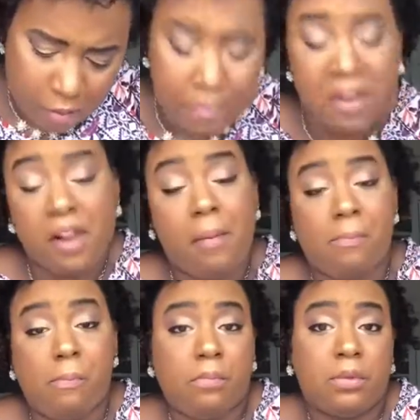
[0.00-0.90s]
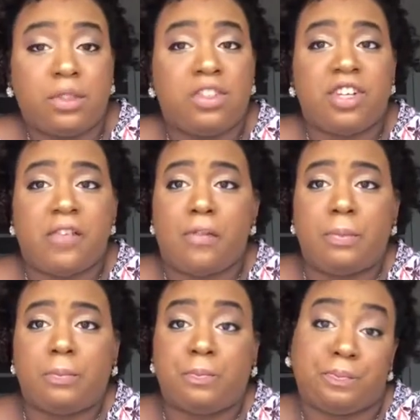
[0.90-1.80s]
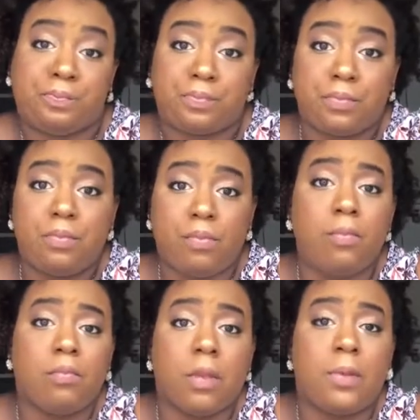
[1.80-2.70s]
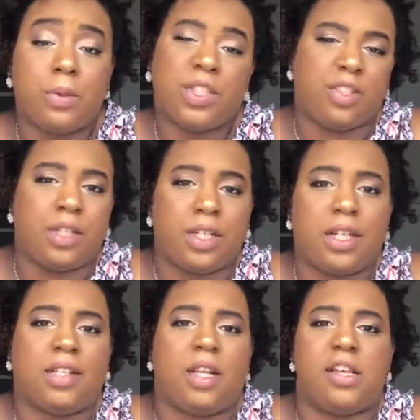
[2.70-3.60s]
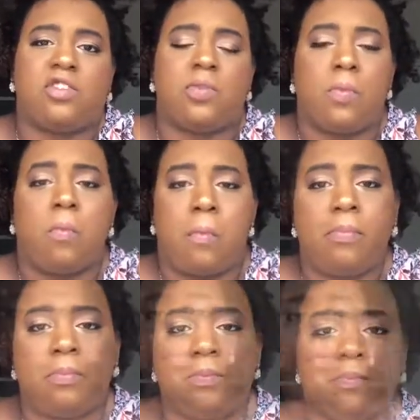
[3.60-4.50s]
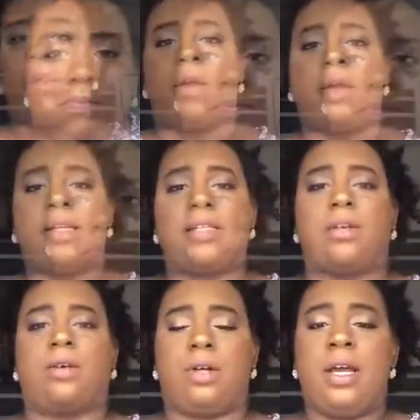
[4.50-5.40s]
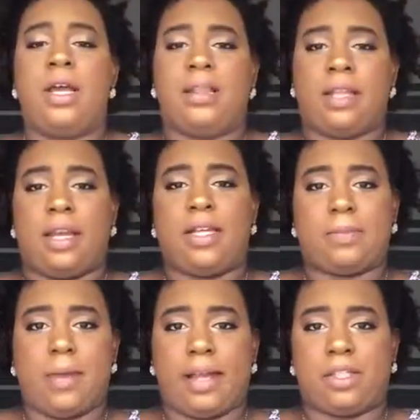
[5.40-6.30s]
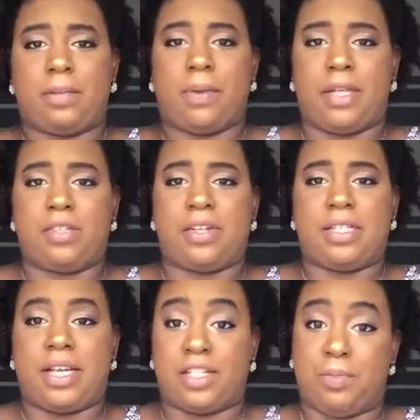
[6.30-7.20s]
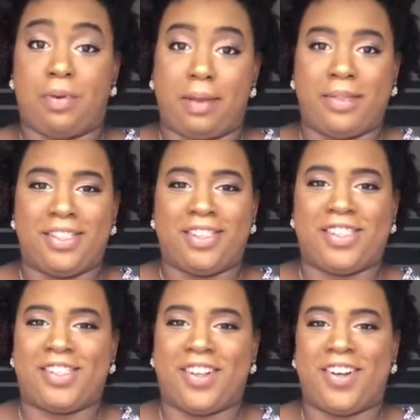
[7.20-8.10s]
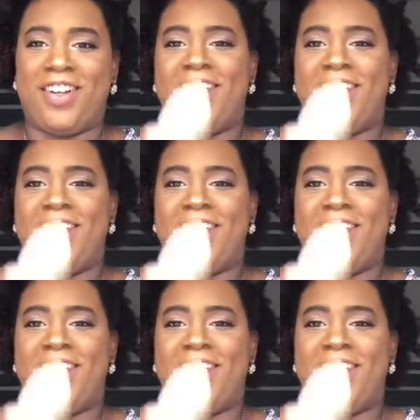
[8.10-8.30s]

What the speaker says: But yeah, it was a little different, but it was still good nonetheless. Alright, so the next batch of pastries, as you probably just saw,